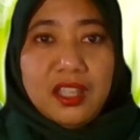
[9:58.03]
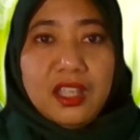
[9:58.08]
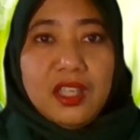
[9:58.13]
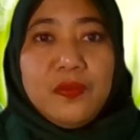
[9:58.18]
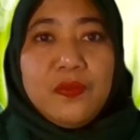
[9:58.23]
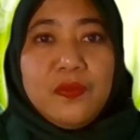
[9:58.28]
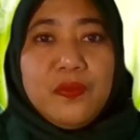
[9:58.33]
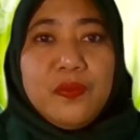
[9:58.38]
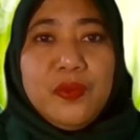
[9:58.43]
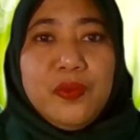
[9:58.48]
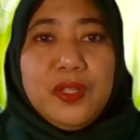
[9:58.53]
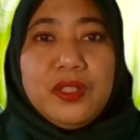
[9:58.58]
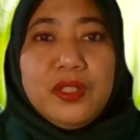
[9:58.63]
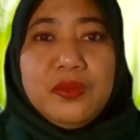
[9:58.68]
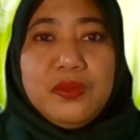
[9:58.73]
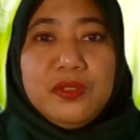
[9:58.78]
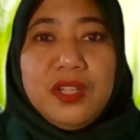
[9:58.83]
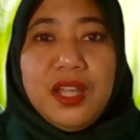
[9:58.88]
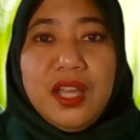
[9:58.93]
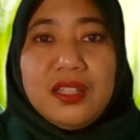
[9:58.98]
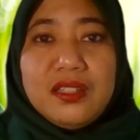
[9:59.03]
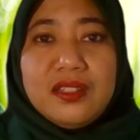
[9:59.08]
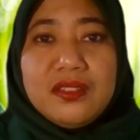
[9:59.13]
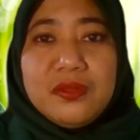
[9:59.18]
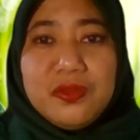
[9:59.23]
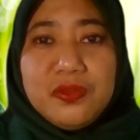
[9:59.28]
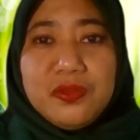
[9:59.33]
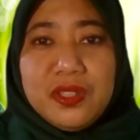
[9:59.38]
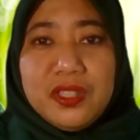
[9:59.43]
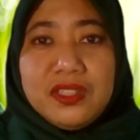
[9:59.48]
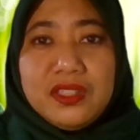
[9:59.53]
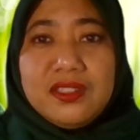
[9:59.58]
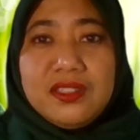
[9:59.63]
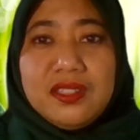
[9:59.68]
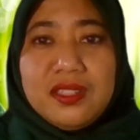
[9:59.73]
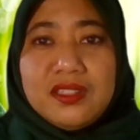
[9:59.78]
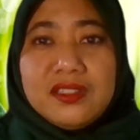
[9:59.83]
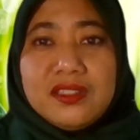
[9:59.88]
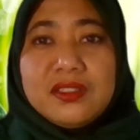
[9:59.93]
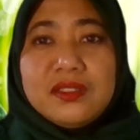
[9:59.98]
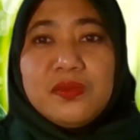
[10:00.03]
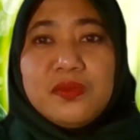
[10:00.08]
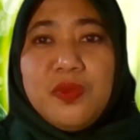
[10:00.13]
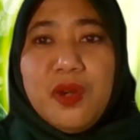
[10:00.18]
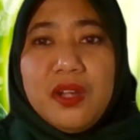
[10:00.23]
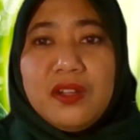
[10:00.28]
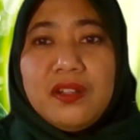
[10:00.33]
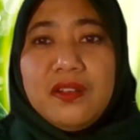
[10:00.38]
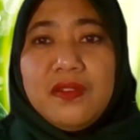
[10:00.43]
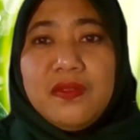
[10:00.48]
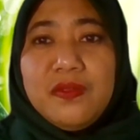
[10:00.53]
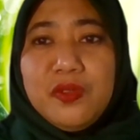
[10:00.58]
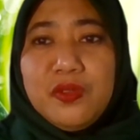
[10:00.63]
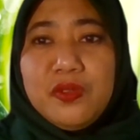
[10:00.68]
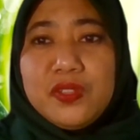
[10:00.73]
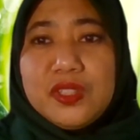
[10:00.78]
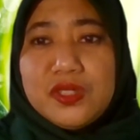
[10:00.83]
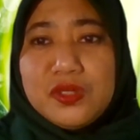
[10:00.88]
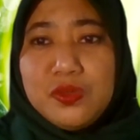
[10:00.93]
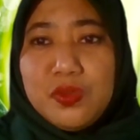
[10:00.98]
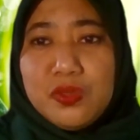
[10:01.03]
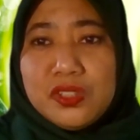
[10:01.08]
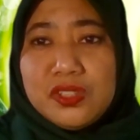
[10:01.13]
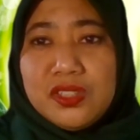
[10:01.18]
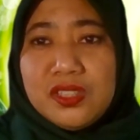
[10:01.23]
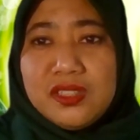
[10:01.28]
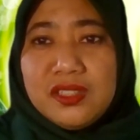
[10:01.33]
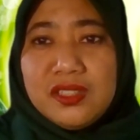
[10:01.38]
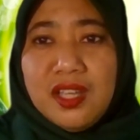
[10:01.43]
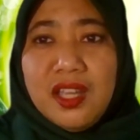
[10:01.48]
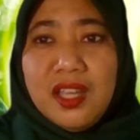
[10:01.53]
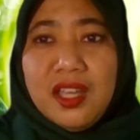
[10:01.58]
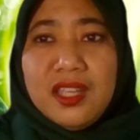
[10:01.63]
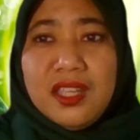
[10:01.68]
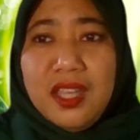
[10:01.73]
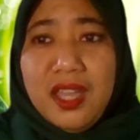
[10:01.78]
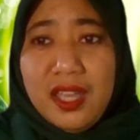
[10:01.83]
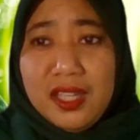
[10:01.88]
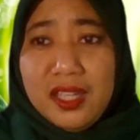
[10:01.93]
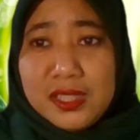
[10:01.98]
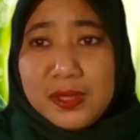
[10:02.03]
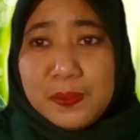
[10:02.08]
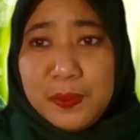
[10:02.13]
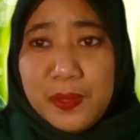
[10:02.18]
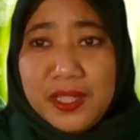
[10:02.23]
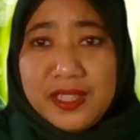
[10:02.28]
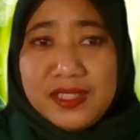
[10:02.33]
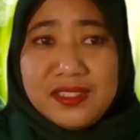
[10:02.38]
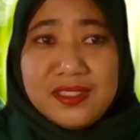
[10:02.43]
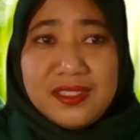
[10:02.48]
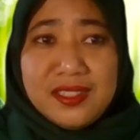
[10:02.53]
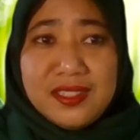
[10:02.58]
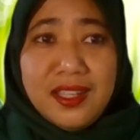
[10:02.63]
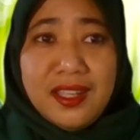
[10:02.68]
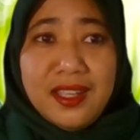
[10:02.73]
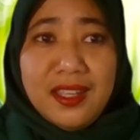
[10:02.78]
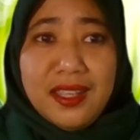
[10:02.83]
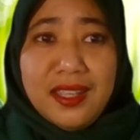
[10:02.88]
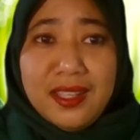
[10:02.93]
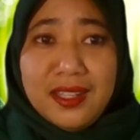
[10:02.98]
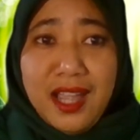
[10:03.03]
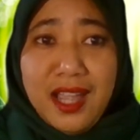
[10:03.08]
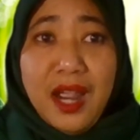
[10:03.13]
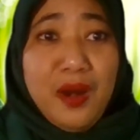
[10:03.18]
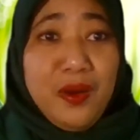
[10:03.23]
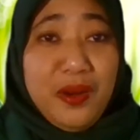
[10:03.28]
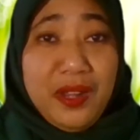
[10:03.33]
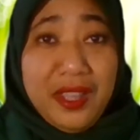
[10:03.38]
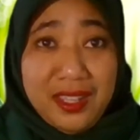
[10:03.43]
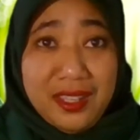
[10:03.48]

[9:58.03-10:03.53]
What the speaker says: if we do not treat these wonderful resources He has placed in our